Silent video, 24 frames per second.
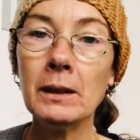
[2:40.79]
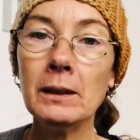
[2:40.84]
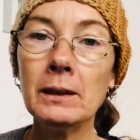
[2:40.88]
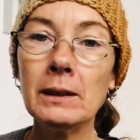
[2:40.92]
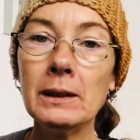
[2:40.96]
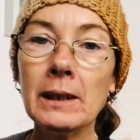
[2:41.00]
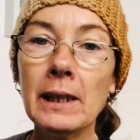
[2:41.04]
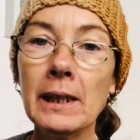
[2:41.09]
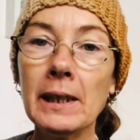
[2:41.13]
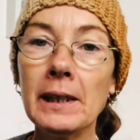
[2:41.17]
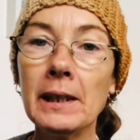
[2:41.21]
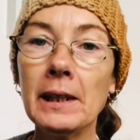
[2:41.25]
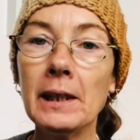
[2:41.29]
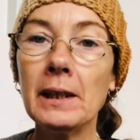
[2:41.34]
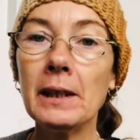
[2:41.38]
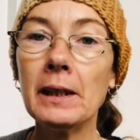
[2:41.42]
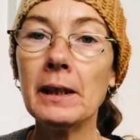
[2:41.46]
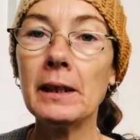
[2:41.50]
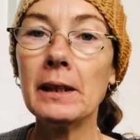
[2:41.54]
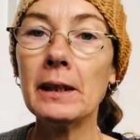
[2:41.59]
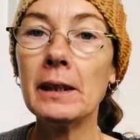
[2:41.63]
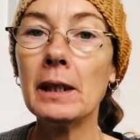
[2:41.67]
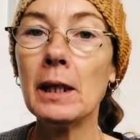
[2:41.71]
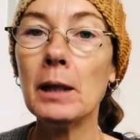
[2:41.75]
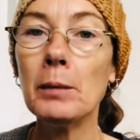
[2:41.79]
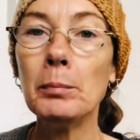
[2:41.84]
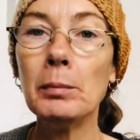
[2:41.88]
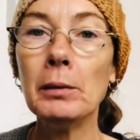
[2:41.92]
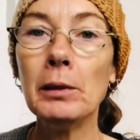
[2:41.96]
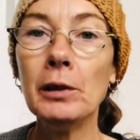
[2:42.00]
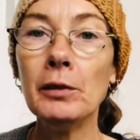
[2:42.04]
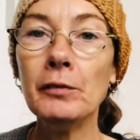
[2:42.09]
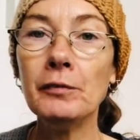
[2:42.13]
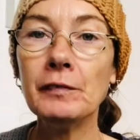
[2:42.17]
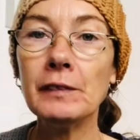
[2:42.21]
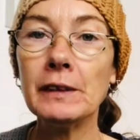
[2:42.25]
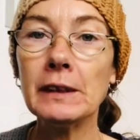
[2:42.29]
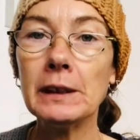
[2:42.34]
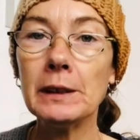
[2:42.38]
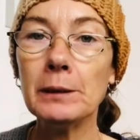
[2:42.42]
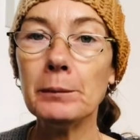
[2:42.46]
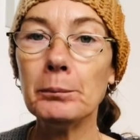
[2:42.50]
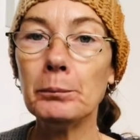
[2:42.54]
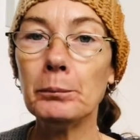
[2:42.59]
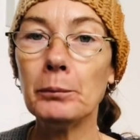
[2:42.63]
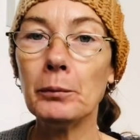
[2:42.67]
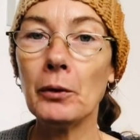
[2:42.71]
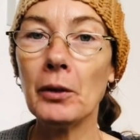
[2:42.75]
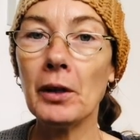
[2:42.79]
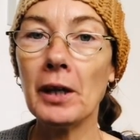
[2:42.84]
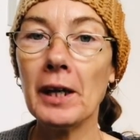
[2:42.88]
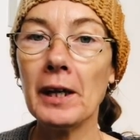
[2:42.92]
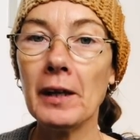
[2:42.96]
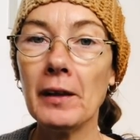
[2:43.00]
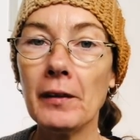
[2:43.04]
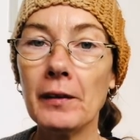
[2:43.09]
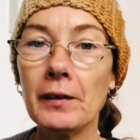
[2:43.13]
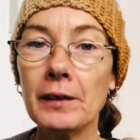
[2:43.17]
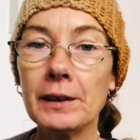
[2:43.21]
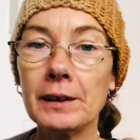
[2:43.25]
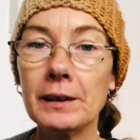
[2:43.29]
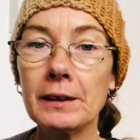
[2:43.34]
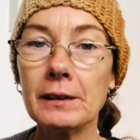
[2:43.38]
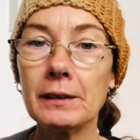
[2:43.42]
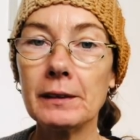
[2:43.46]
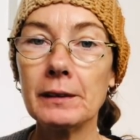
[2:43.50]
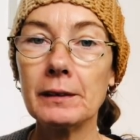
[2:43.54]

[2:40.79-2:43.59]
taking a couple of deep breaths